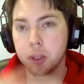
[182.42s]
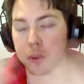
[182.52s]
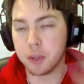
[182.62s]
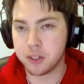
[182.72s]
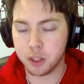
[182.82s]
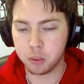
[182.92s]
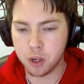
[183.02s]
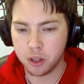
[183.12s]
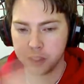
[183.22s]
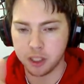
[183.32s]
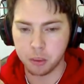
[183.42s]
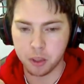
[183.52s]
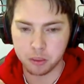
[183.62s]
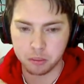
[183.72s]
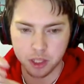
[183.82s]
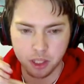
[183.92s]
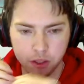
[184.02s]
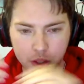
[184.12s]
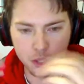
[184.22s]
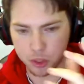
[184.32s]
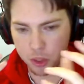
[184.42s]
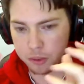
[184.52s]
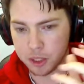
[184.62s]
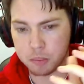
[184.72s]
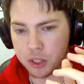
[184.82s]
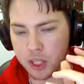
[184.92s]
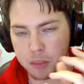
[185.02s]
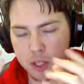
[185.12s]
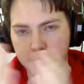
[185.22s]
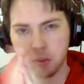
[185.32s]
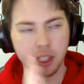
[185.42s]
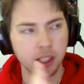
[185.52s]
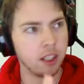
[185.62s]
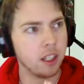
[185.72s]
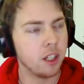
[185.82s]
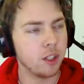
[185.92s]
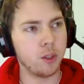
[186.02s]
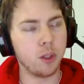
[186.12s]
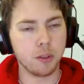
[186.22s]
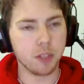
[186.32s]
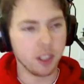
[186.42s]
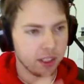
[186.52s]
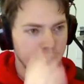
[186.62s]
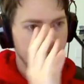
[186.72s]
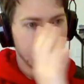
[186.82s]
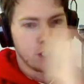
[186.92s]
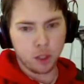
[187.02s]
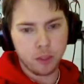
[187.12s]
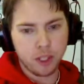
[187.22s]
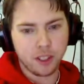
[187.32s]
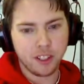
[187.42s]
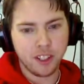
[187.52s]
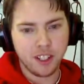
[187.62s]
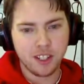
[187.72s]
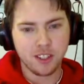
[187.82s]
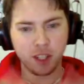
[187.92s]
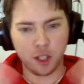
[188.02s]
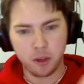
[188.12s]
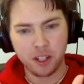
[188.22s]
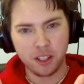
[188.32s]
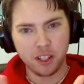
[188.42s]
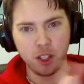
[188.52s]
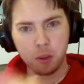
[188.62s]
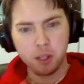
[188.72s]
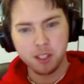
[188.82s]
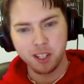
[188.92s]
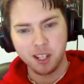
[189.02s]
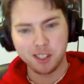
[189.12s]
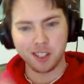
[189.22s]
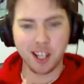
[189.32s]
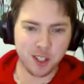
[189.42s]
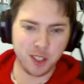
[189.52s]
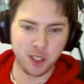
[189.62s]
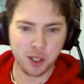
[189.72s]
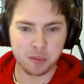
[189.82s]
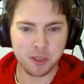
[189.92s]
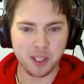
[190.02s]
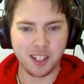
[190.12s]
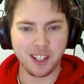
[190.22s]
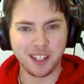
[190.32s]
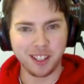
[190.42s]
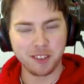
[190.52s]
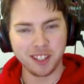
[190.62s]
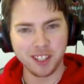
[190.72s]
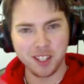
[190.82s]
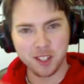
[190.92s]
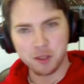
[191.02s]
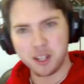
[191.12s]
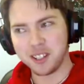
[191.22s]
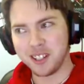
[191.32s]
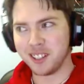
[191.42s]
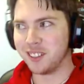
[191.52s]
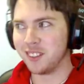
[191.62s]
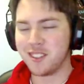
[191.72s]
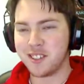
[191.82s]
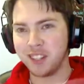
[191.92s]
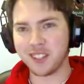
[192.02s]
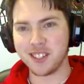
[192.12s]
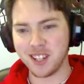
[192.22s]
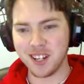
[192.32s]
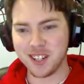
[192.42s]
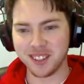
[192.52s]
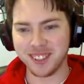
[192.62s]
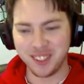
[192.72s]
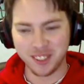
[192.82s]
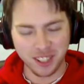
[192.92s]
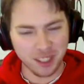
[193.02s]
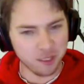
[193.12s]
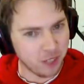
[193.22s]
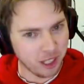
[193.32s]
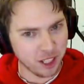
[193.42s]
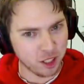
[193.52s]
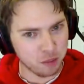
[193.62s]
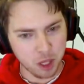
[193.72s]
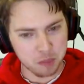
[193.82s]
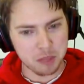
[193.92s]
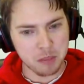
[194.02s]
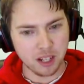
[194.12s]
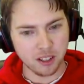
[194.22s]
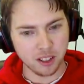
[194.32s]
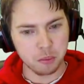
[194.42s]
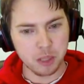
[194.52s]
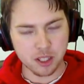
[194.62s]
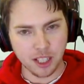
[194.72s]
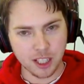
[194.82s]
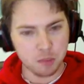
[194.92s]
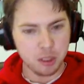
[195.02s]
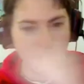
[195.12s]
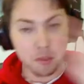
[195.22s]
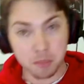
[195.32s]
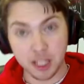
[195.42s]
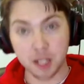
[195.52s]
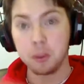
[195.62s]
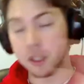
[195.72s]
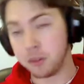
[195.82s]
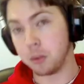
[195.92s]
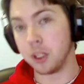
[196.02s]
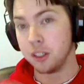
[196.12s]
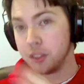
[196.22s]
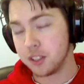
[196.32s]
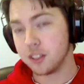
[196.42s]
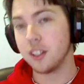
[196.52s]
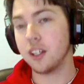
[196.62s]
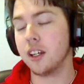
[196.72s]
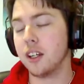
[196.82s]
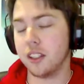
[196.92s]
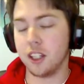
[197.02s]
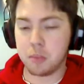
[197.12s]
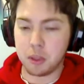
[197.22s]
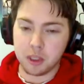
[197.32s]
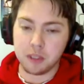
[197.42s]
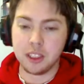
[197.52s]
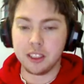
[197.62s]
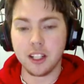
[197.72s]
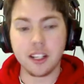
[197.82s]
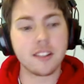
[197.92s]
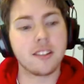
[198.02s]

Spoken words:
with the rest of the world, and I want to kind of dissolve this perception of you've got Korea is greater than USA/Europe, and then you've got is greater than Southeast Asia. We're like the bottom of the barrel, and we just like to be up there with everyone else. That'd be really, really nice.